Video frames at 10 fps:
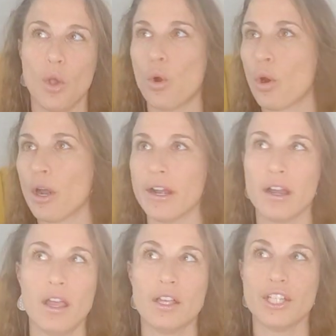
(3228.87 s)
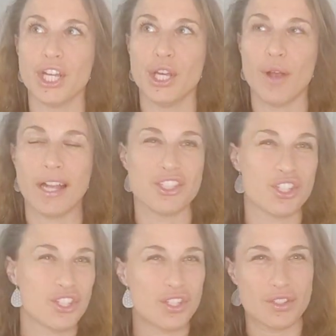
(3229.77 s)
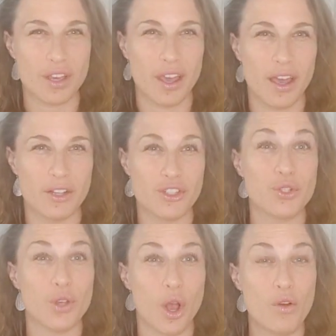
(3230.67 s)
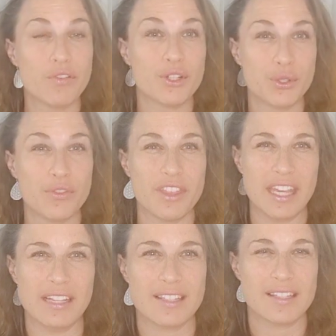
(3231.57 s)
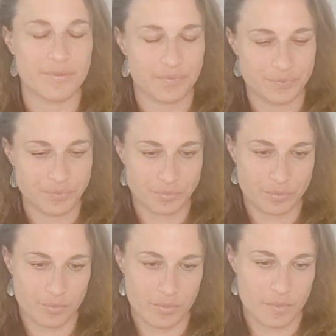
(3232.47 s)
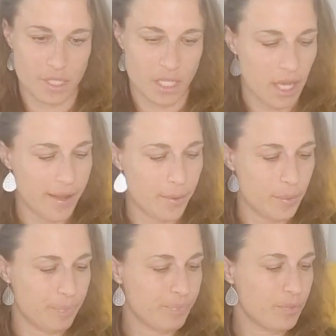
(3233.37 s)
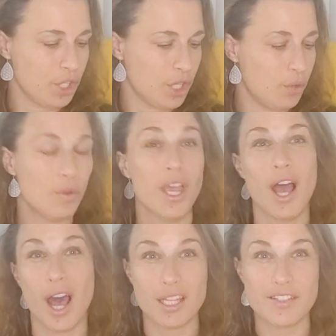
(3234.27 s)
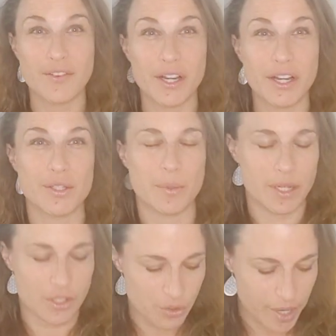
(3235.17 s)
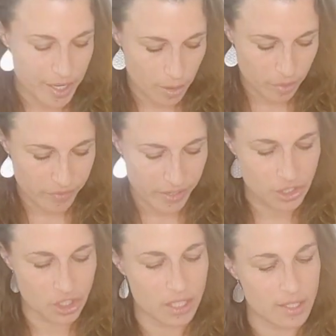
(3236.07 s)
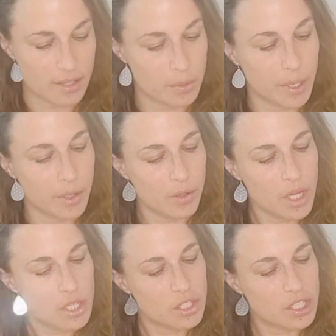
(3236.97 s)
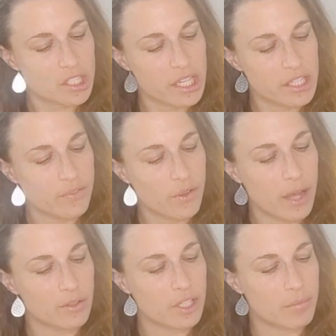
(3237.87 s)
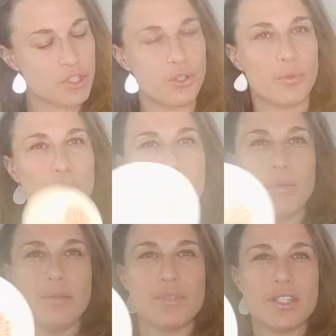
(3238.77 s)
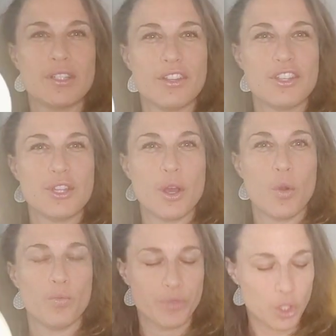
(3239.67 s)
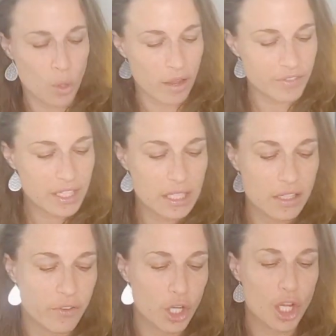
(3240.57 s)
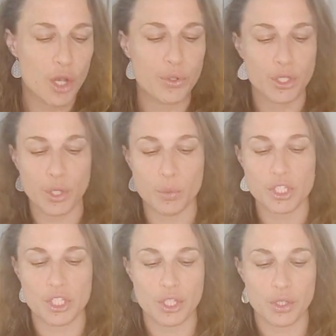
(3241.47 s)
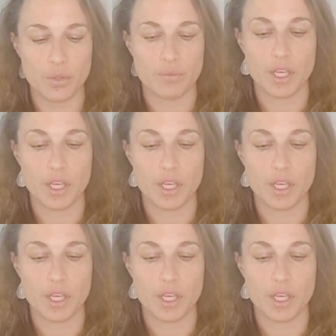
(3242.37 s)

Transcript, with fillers: or, you know, I just uh, do overdo things. Um, you know, as Virgos, we are straight up perfectionists as well. Successful outcome to your problems. So you have the key Virgo, you know what to do,